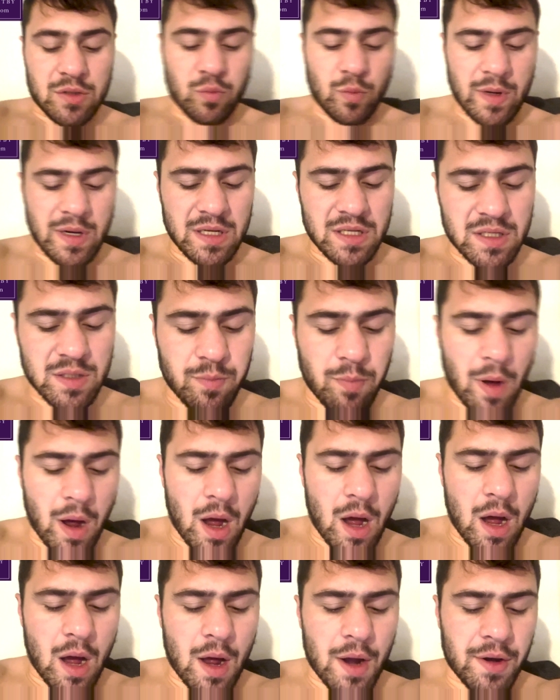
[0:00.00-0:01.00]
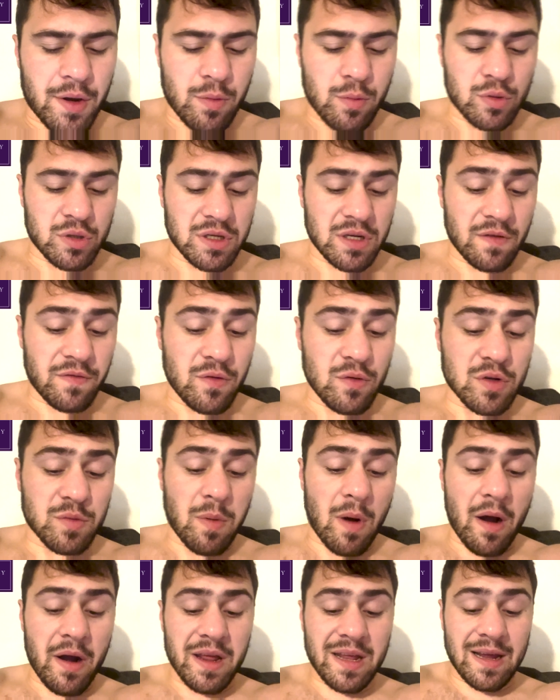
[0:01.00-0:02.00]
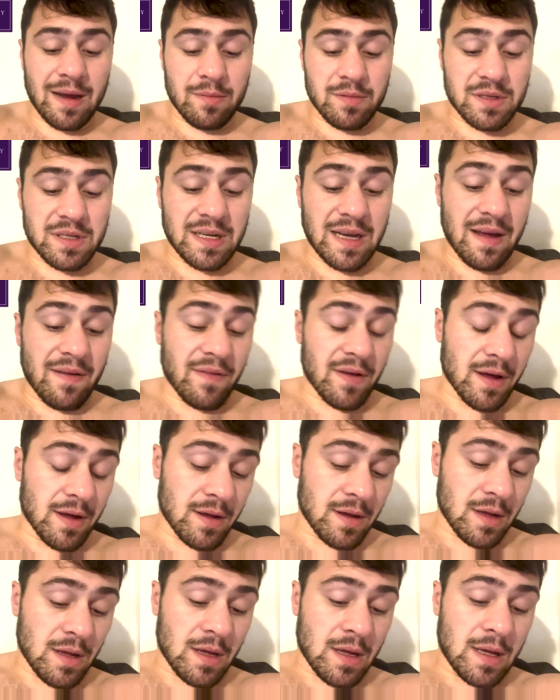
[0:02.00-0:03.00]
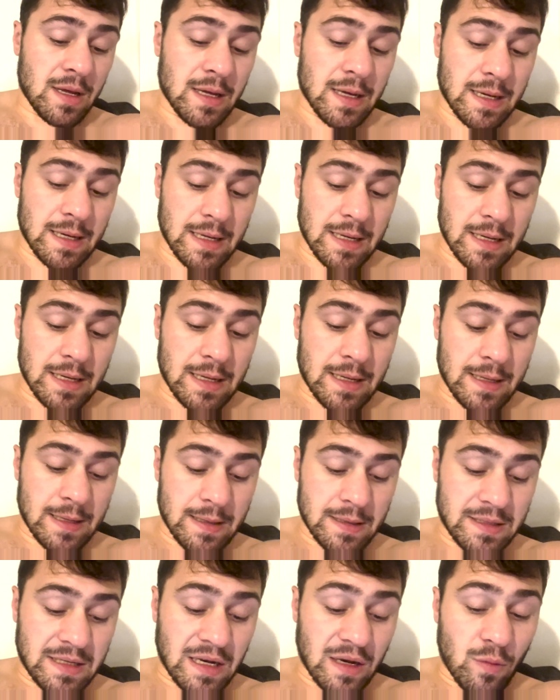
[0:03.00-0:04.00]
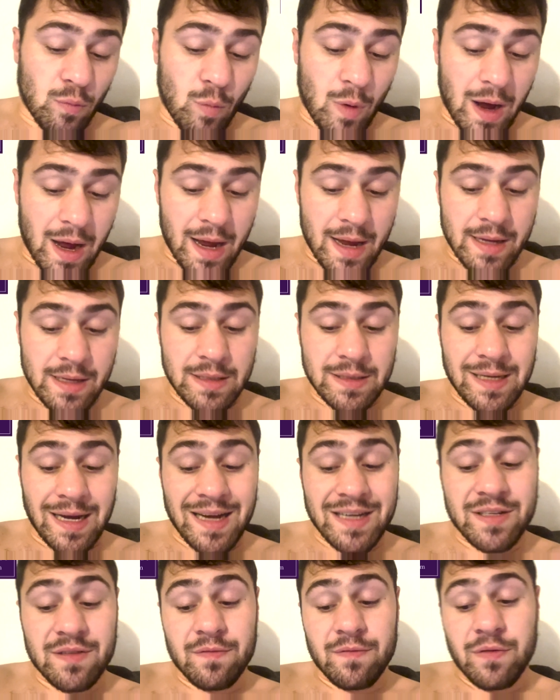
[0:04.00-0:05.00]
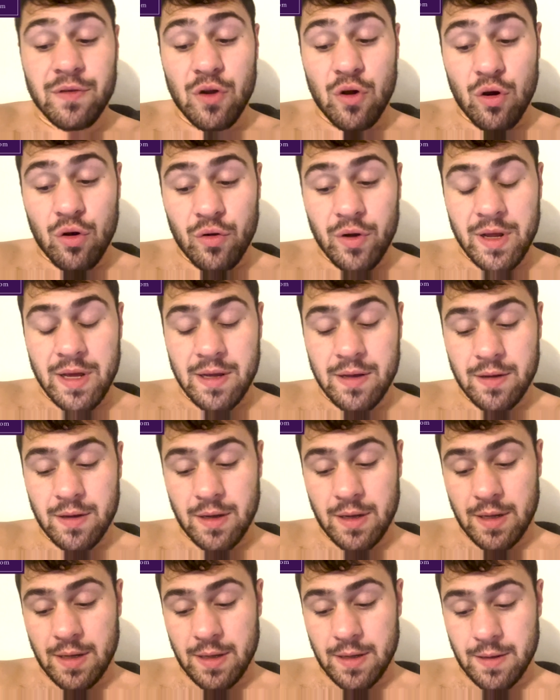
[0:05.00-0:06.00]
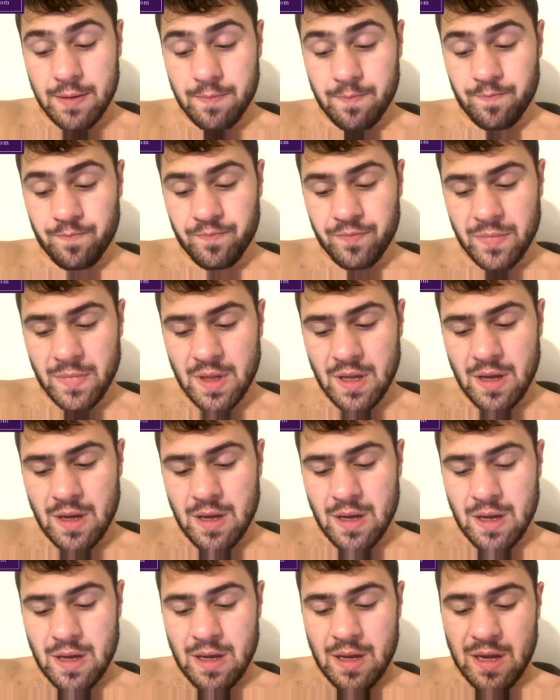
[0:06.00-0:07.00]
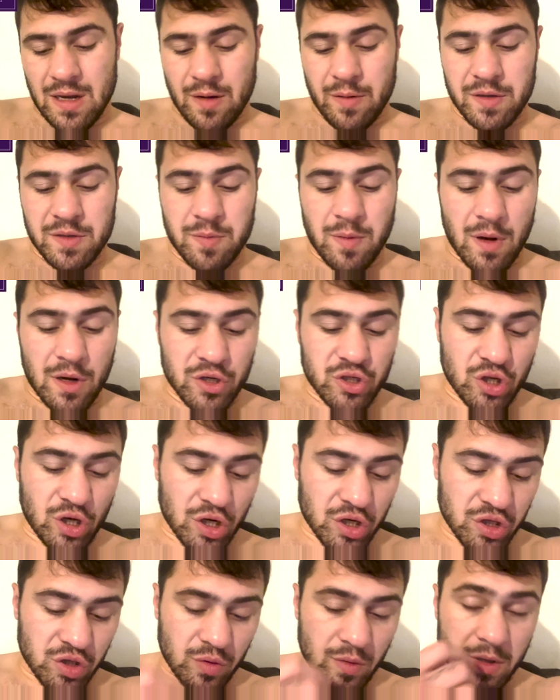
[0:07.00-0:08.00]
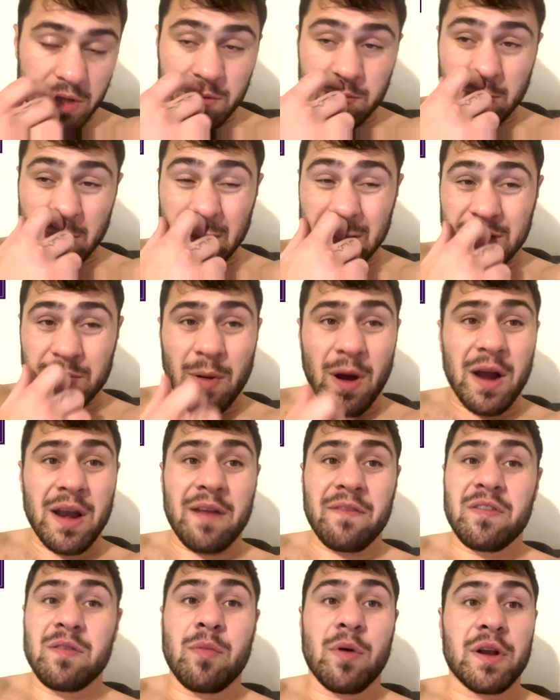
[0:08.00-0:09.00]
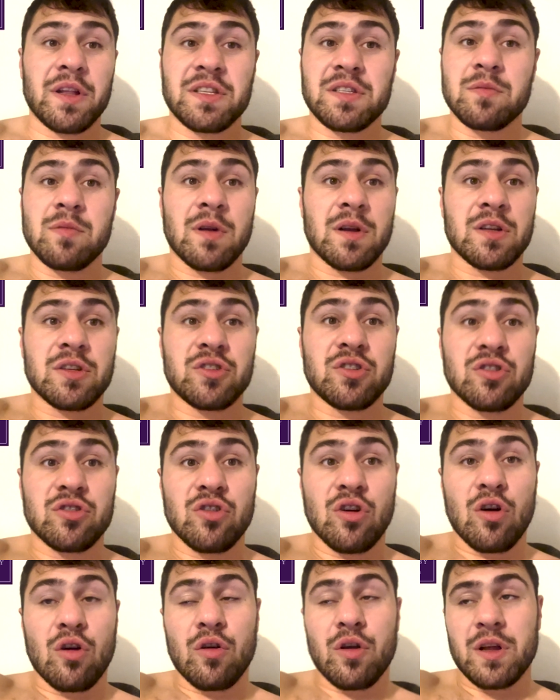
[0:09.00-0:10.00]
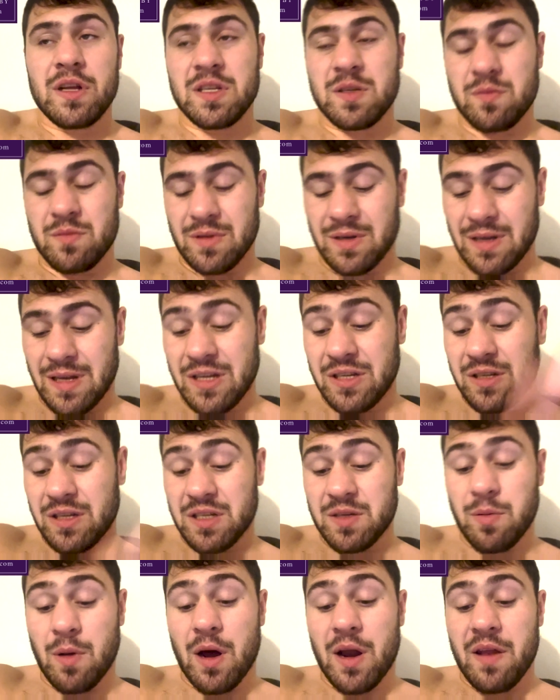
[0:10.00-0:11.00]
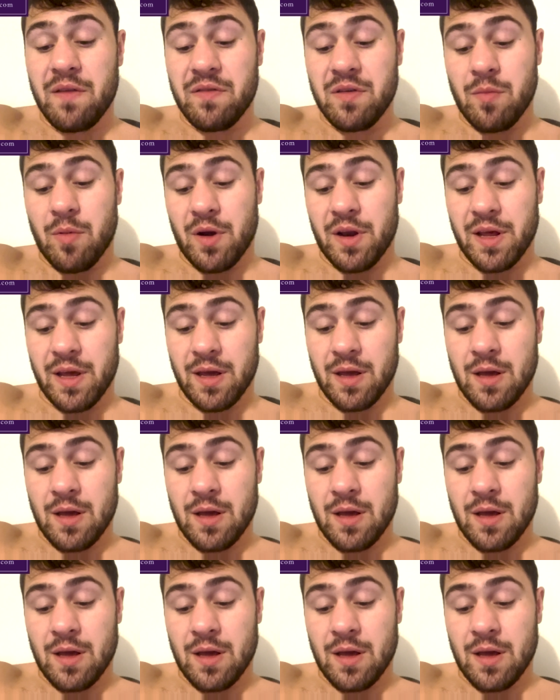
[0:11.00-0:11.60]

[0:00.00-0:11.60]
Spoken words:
We sparred. We was in a few sparring camps together. Dylan White, Tyson Fury. I know he sparred Josh Joyce, but he sparred everybody, to be honest. Chisora, he's literally sparred everybody.